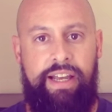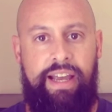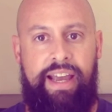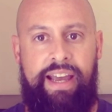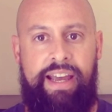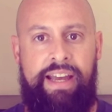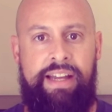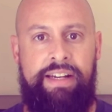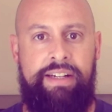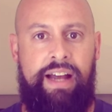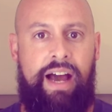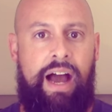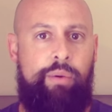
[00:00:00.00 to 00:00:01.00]

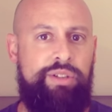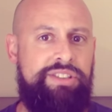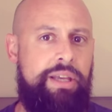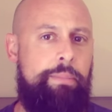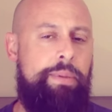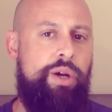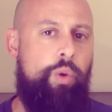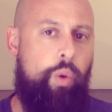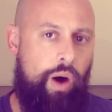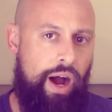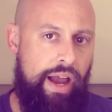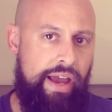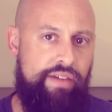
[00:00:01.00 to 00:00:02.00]
And I would say be
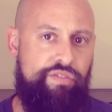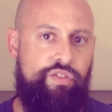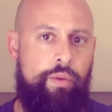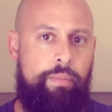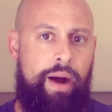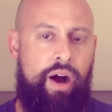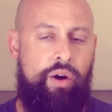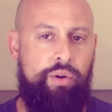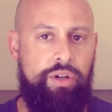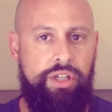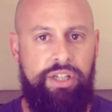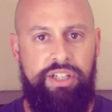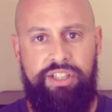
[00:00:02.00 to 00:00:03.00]
quiet for
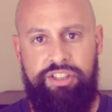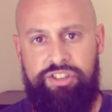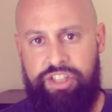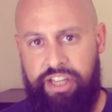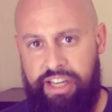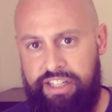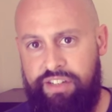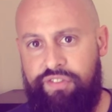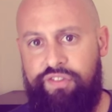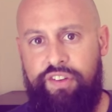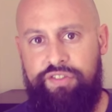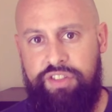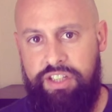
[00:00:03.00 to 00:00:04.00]
about 10 to
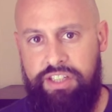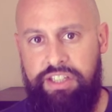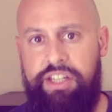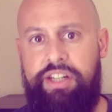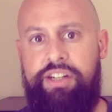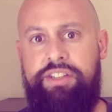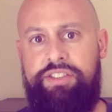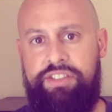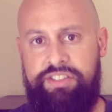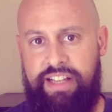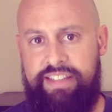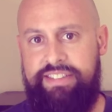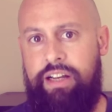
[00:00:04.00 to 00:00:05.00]
15 years,
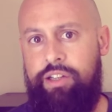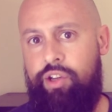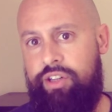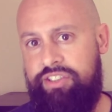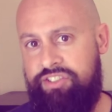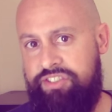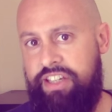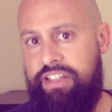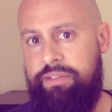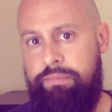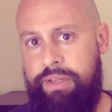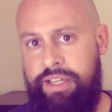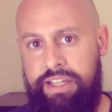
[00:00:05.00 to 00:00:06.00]
because that's how long it's
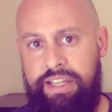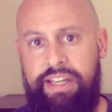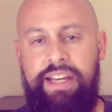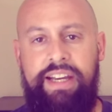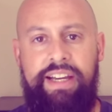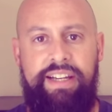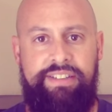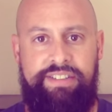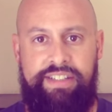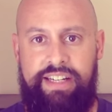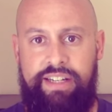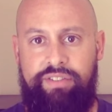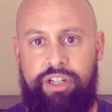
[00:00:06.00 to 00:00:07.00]
taken me to
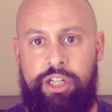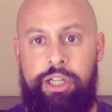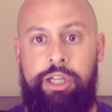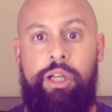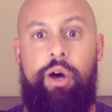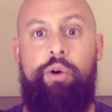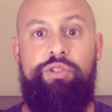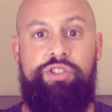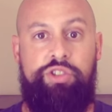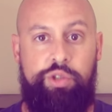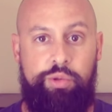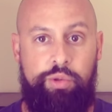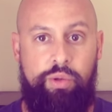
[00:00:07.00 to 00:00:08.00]
get even close
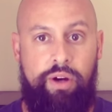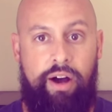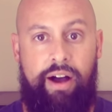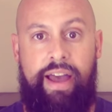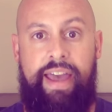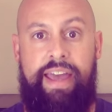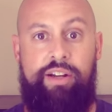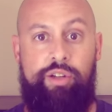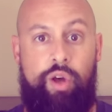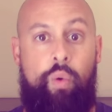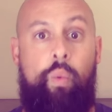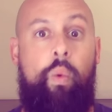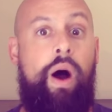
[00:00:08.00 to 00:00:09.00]
to a handle
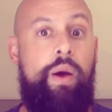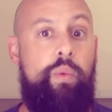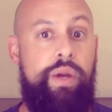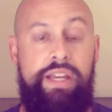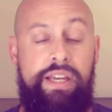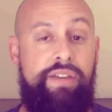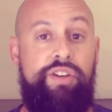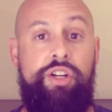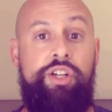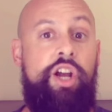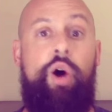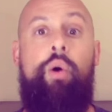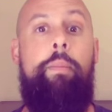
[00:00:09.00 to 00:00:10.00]
on what we
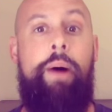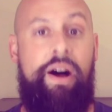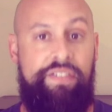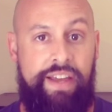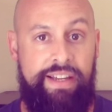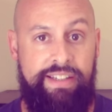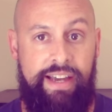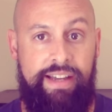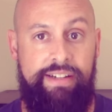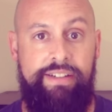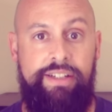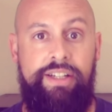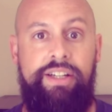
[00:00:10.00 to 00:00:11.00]
even know about that
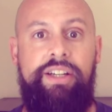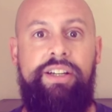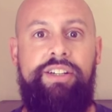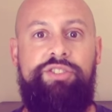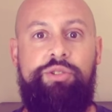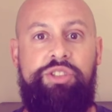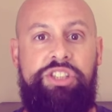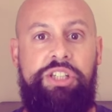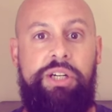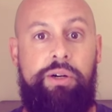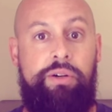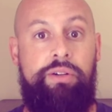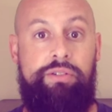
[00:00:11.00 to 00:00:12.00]
yet. So
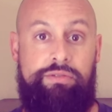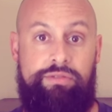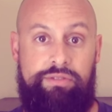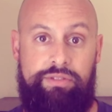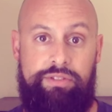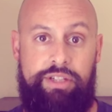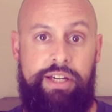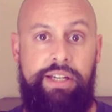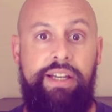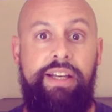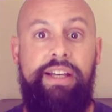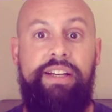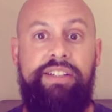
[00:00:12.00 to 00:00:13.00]
chill,
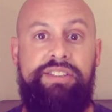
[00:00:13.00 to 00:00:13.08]
okay?